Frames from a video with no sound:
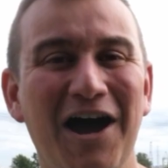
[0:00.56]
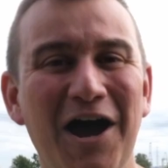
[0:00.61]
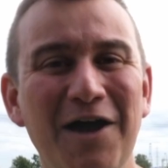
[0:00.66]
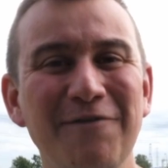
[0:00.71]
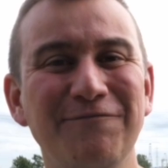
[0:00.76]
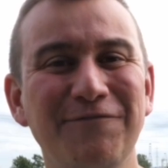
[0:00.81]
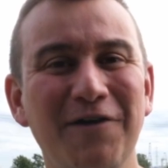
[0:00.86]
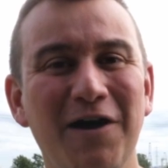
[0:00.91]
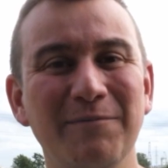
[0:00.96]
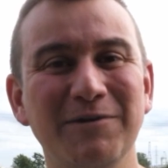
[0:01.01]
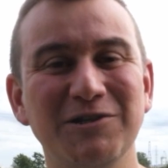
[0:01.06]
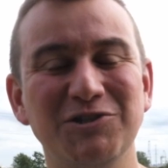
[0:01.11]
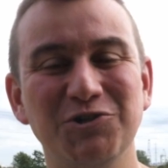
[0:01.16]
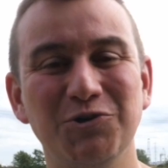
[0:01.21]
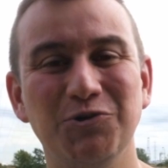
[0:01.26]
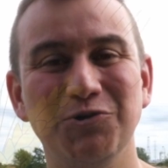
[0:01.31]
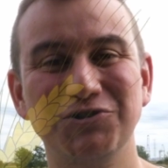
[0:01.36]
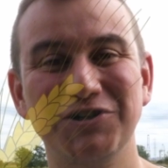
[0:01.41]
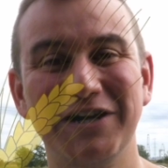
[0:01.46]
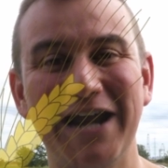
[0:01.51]
I'm Farming
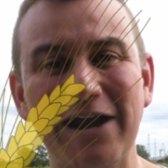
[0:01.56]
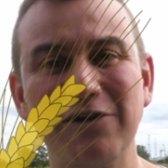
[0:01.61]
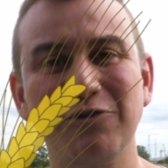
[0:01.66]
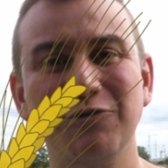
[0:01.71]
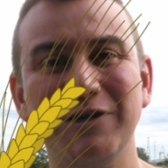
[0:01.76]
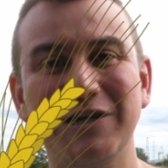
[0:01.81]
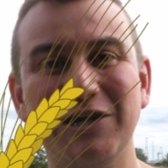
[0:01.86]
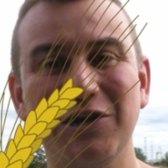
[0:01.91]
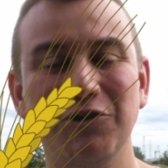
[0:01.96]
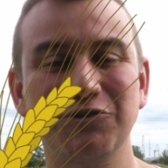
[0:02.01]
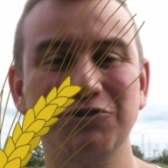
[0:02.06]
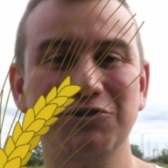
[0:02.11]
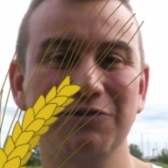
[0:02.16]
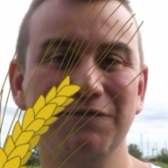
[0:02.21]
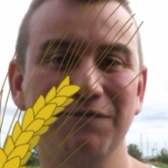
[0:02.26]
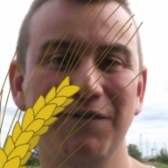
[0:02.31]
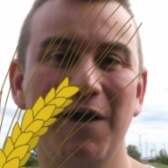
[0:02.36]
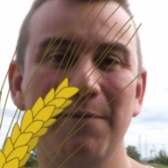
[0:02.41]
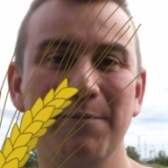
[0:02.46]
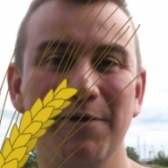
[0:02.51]
George, an
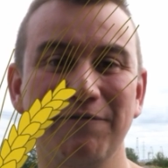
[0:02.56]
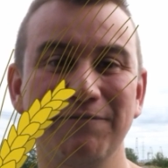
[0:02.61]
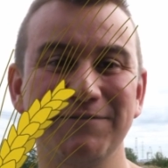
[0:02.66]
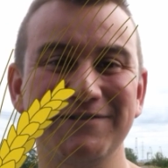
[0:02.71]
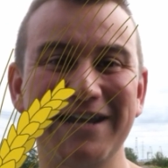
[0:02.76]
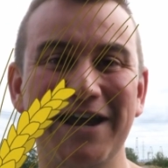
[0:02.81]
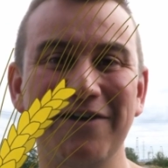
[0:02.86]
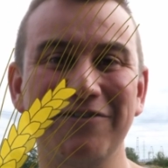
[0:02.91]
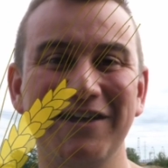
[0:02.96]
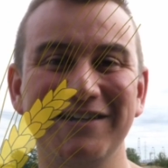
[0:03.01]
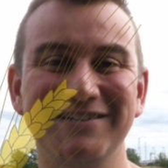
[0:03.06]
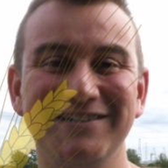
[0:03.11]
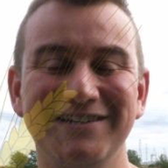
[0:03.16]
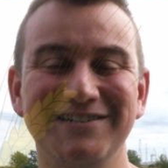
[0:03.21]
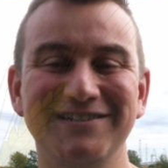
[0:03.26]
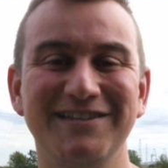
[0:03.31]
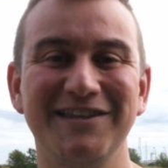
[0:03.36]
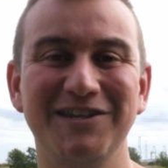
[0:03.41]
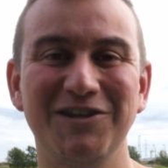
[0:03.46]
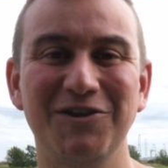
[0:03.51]
agroecological farmer from South
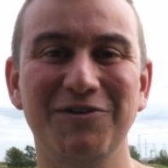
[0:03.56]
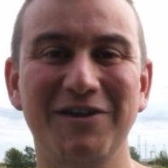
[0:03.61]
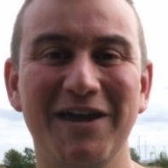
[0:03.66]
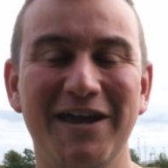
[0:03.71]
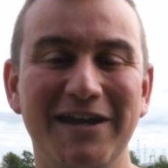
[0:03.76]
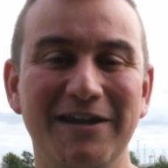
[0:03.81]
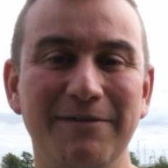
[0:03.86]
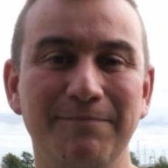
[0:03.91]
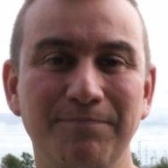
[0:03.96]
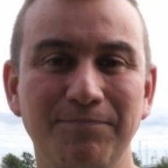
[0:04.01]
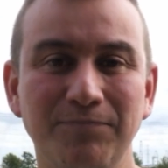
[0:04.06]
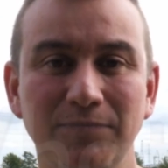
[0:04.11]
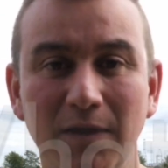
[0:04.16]
Essex in the UK.